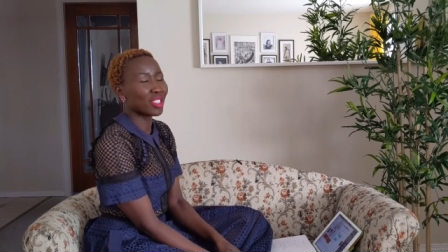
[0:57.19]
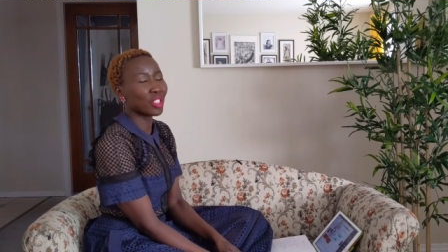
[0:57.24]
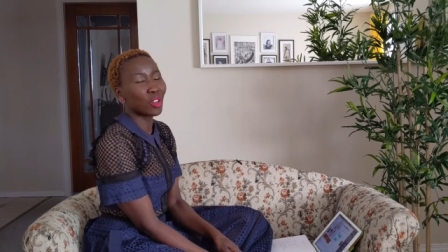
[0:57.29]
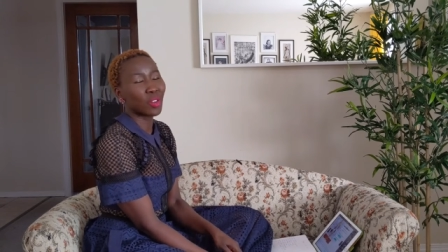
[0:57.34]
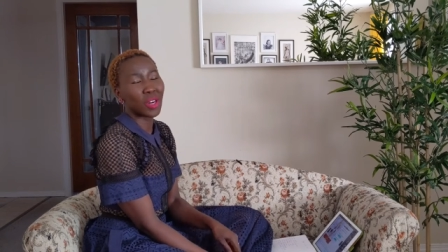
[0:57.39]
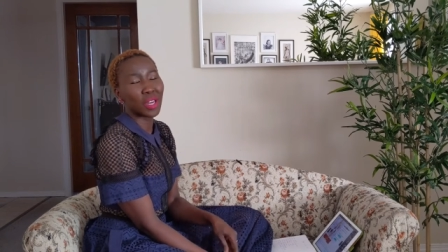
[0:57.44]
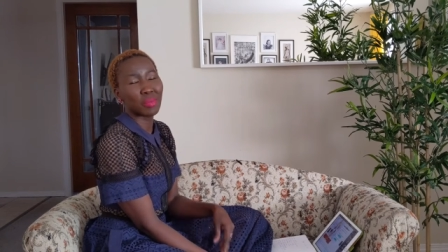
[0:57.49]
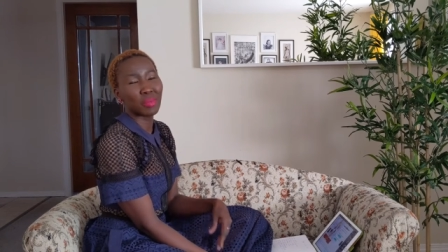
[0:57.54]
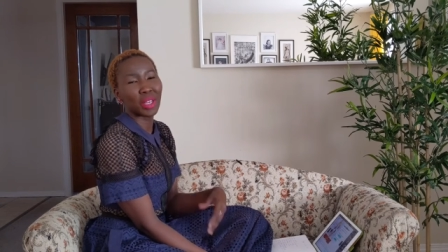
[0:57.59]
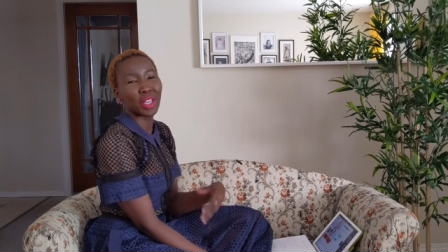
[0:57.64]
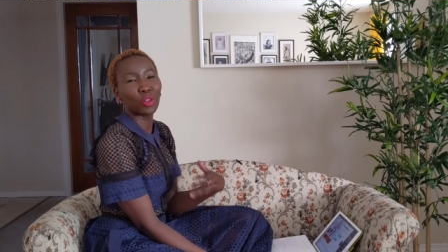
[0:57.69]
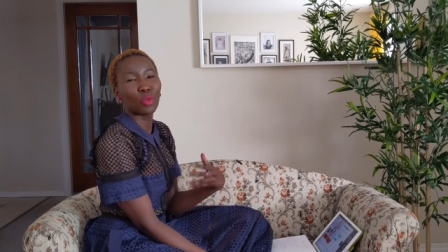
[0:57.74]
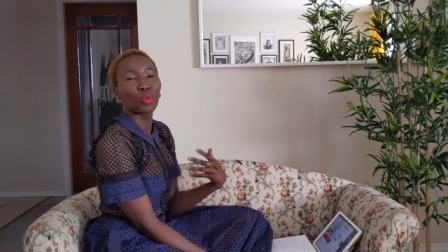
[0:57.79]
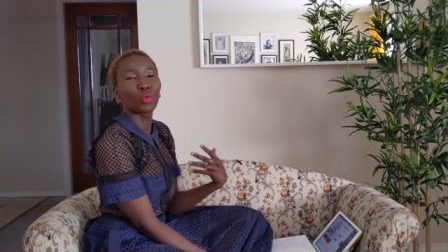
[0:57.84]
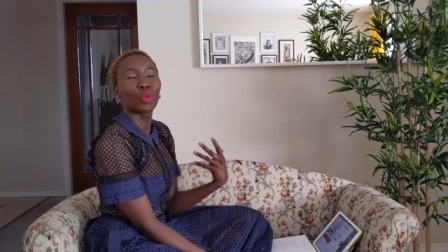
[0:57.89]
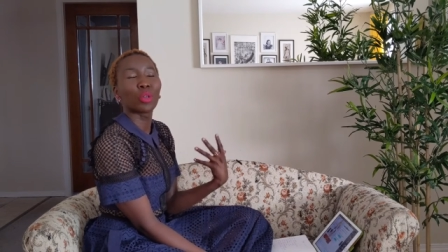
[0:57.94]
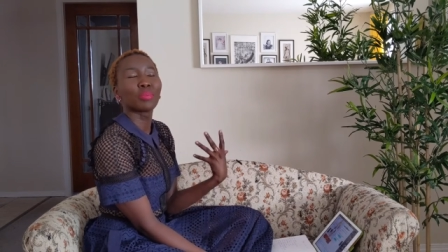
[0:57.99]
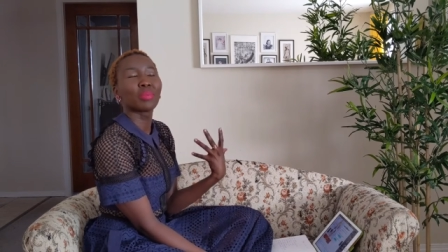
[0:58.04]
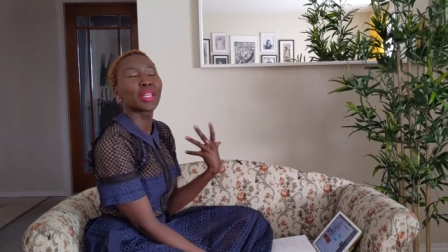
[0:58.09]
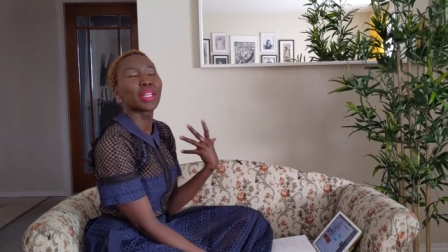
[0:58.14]
So I make
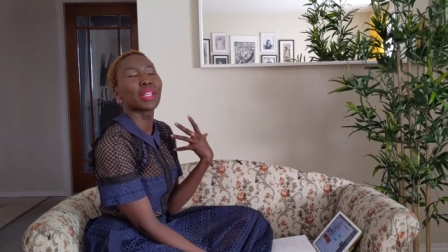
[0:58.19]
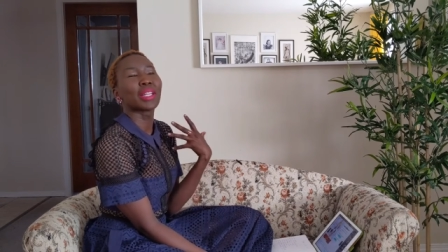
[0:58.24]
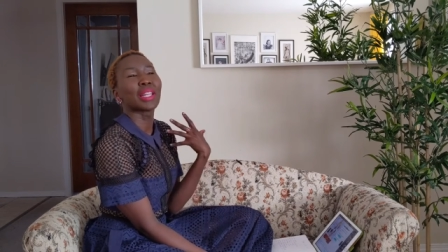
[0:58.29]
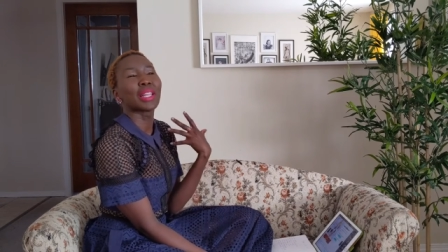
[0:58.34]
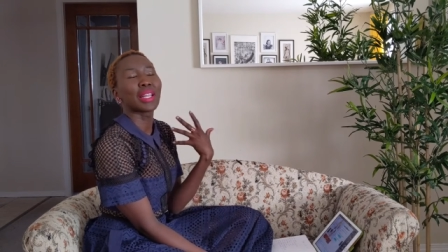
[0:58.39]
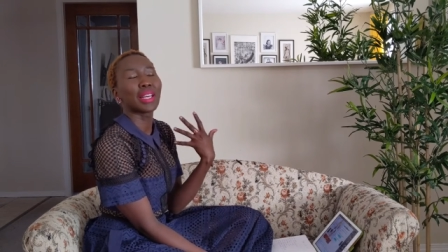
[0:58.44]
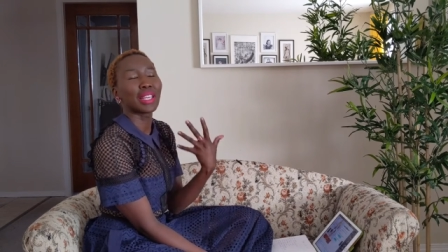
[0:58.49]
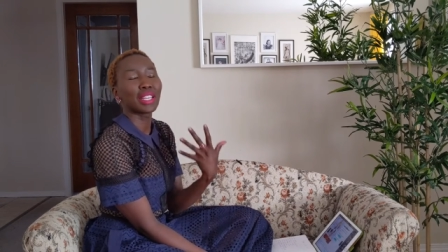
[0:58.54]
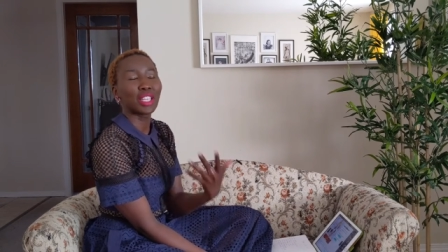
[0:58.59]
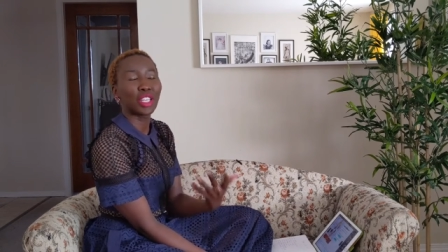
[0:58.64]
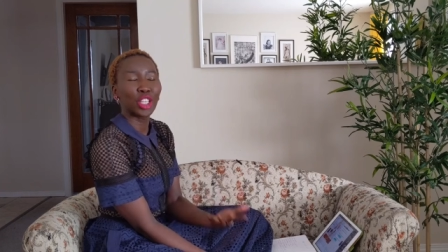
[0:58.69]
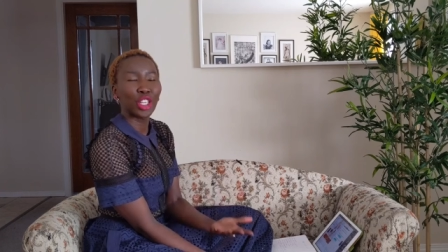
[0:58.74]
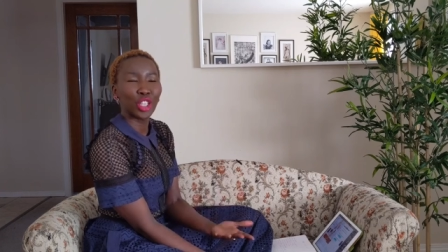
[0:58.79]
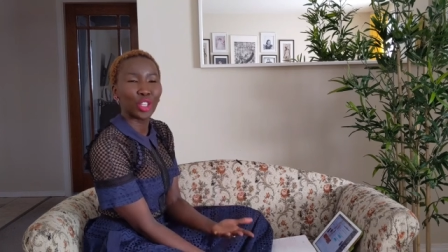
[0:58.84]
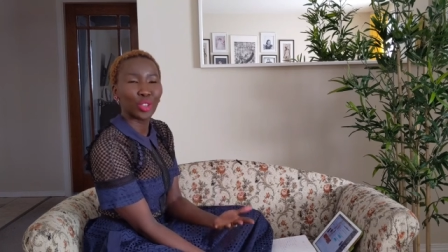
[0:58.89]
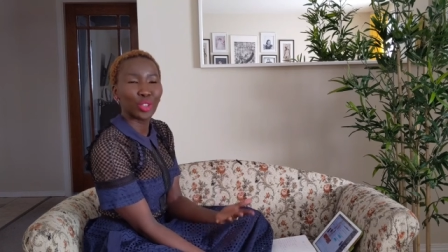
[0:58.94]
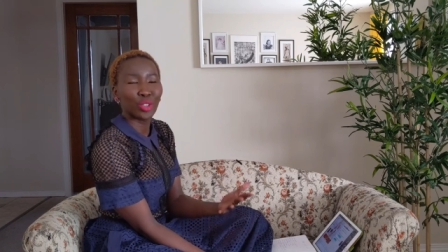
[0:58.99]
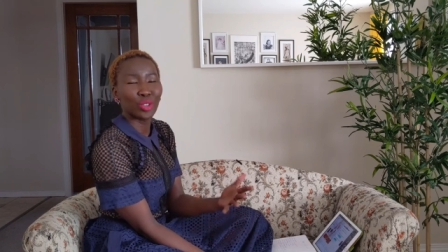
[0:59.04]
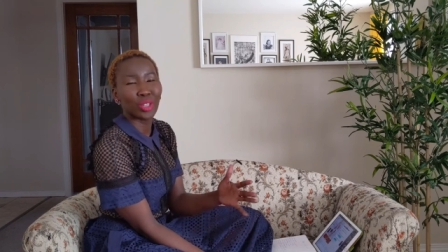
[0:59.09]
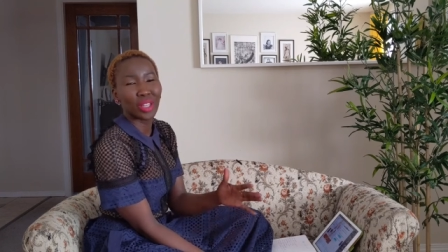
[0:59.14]
women like
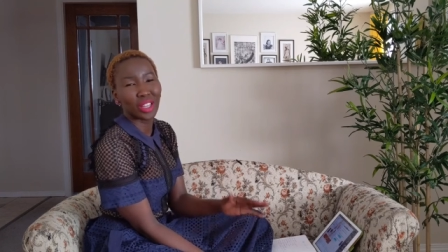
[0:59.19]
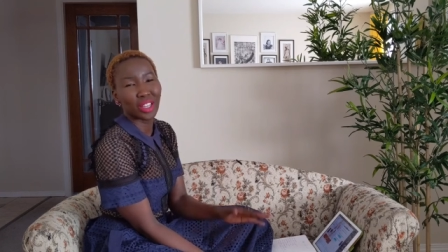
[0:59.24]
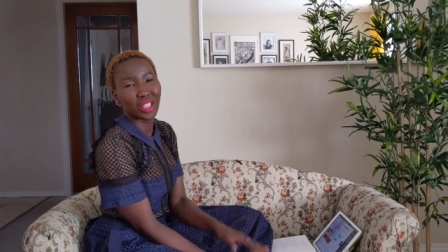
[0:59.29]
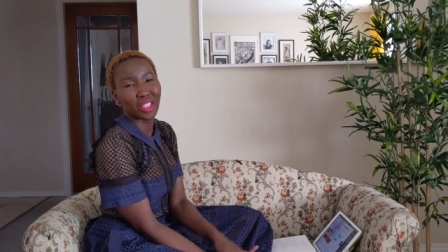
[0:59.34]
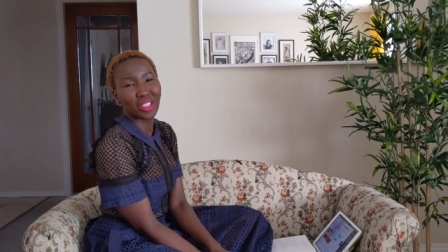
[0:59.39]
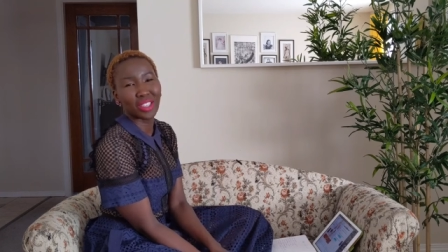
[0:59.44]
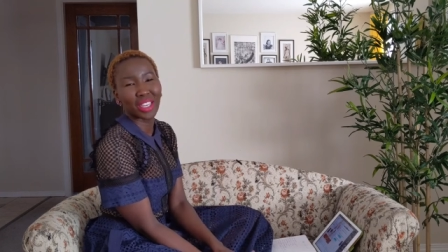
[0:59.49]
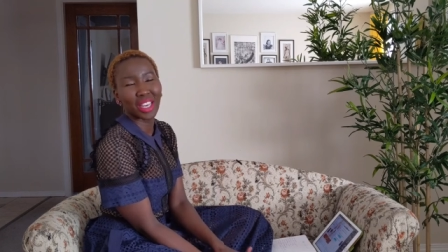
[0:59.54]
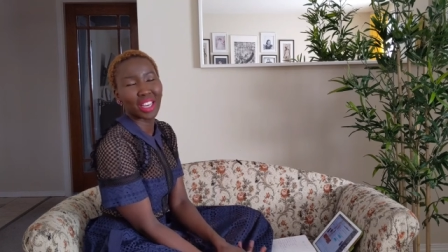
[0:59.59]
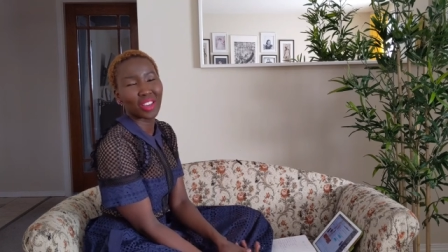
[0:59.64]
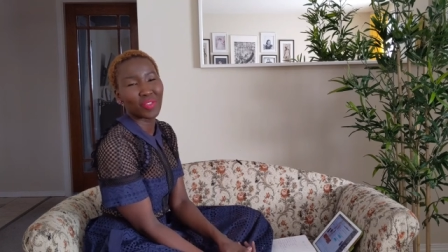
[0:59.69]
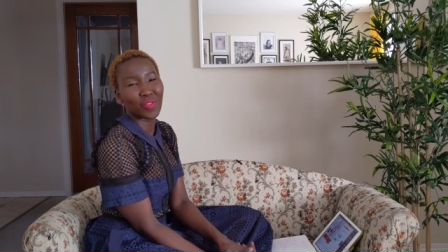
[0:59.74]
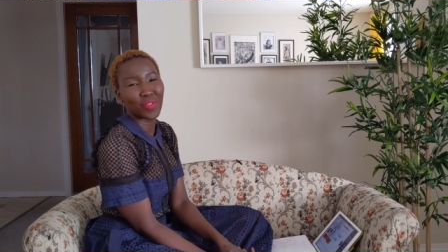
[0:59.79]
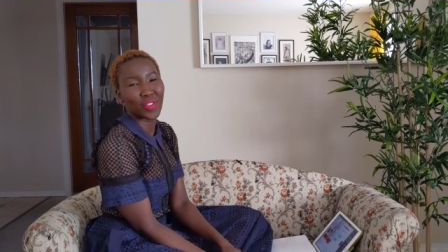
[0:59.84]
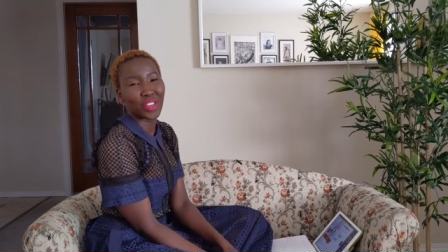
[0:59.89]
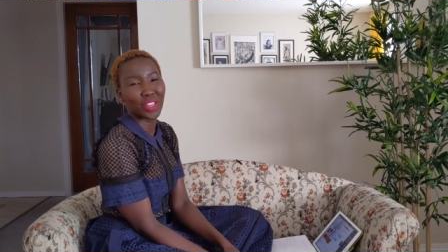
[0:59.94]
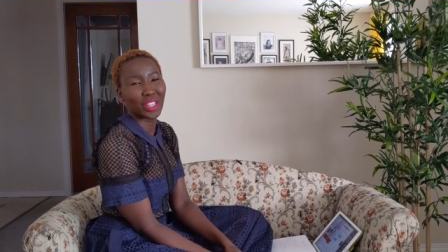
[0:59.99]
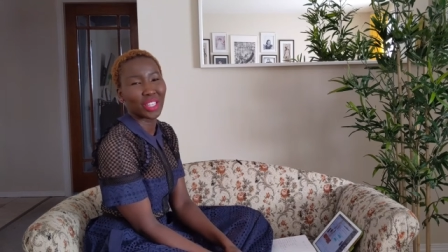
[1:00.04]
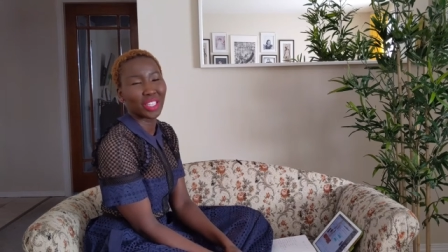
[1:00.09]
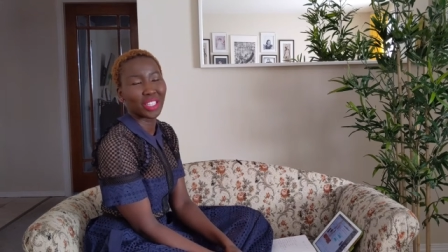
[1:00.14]
you look and
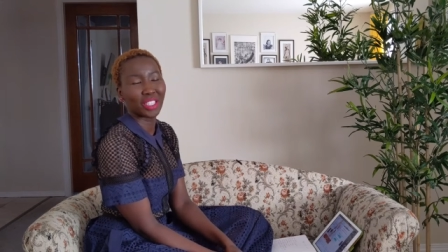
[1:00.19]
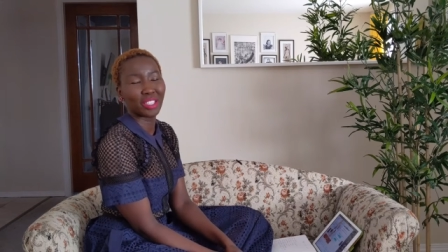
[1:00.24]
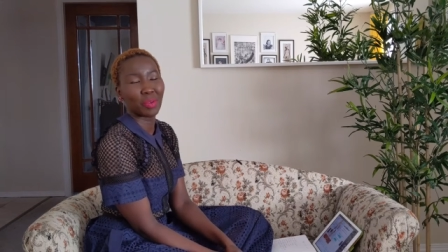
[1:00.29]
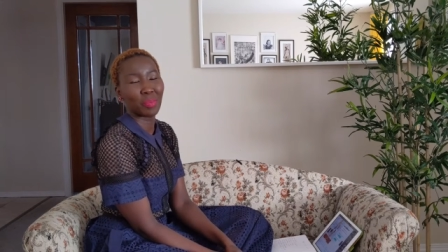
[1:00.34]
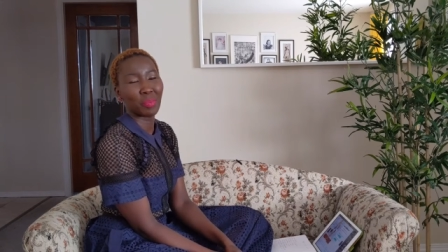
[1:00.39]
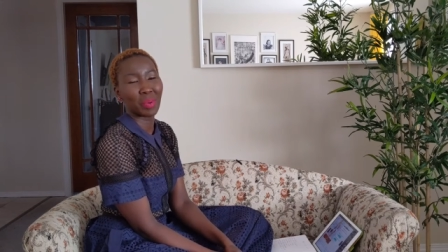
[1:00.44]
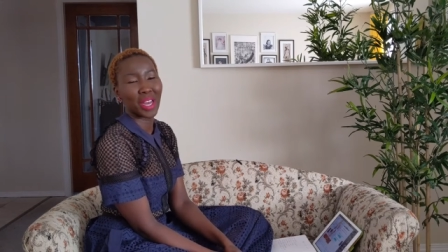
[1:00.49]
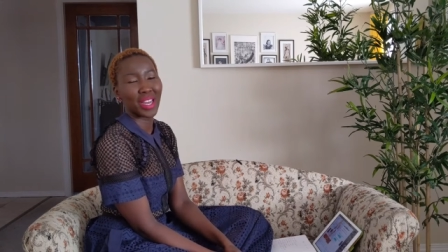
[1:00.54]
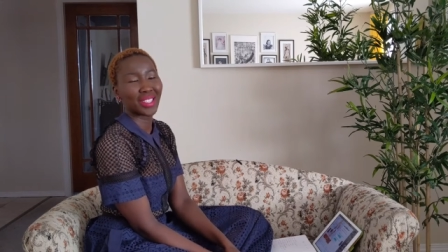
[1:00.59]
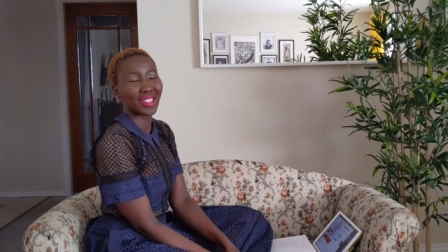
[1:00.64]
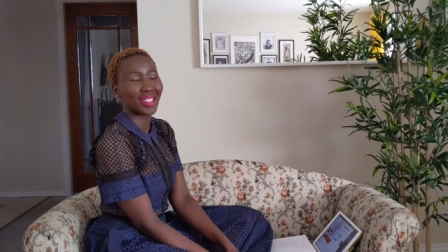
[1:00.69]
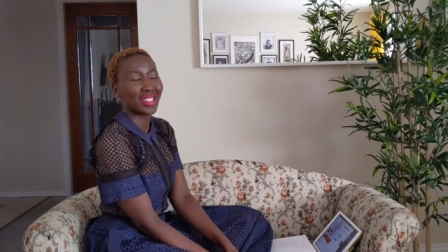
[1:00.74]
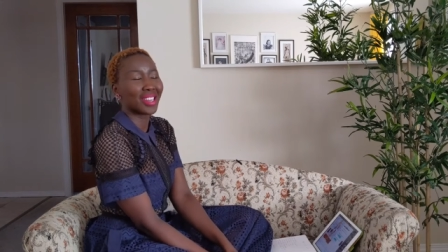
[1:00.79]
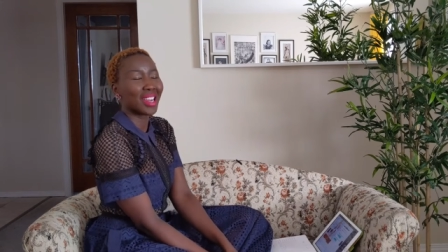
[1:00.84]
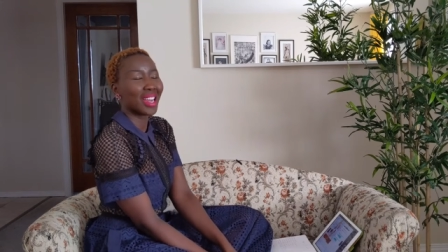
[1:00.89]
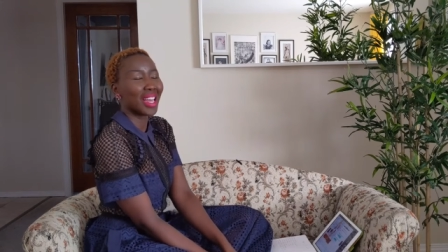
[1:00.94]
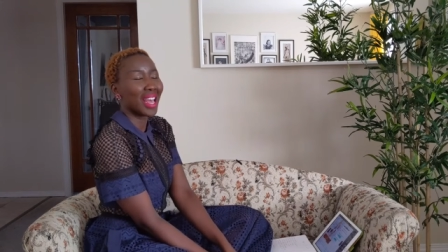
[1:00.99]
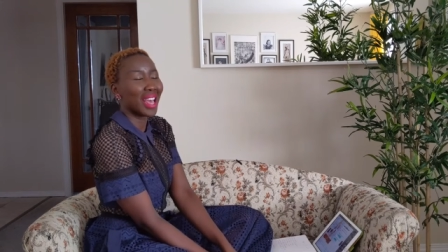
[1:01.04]
feel their best